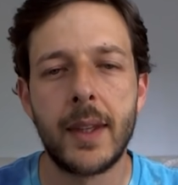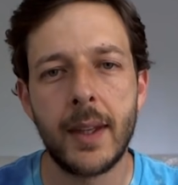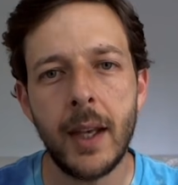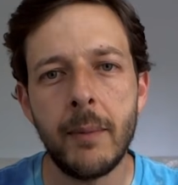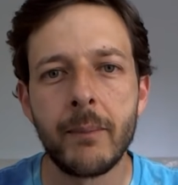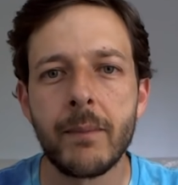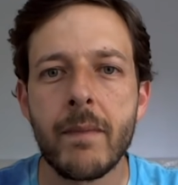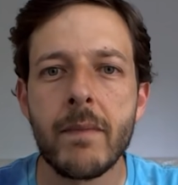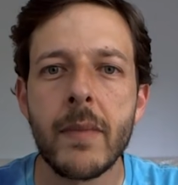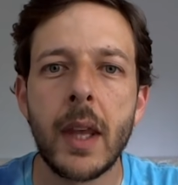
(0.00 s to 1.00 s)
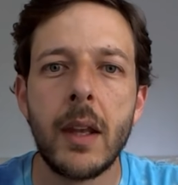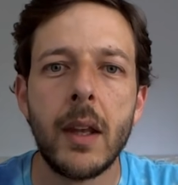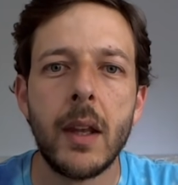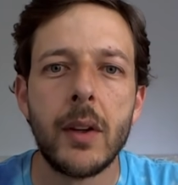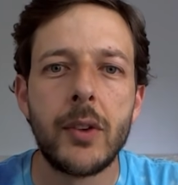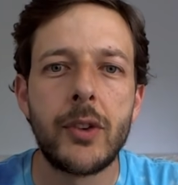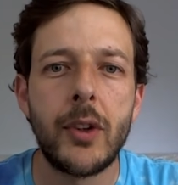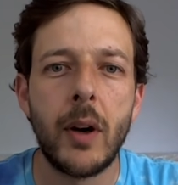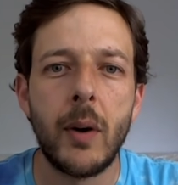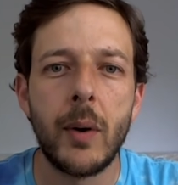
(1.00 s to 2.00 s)
Okay?
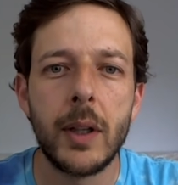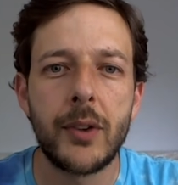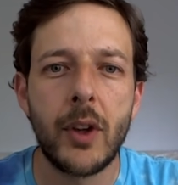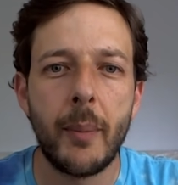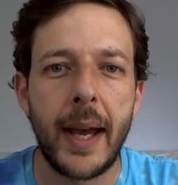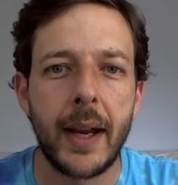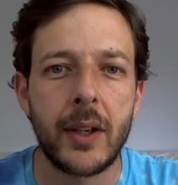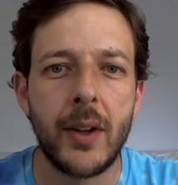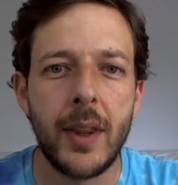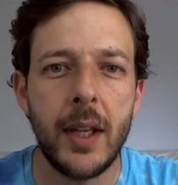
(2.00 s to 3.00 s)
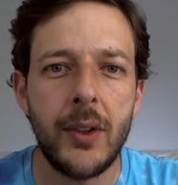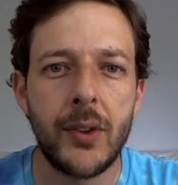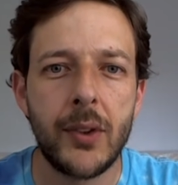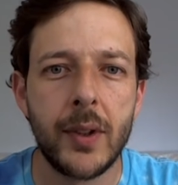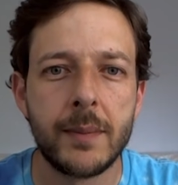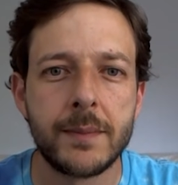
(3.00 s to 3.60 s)
So let's go back to this.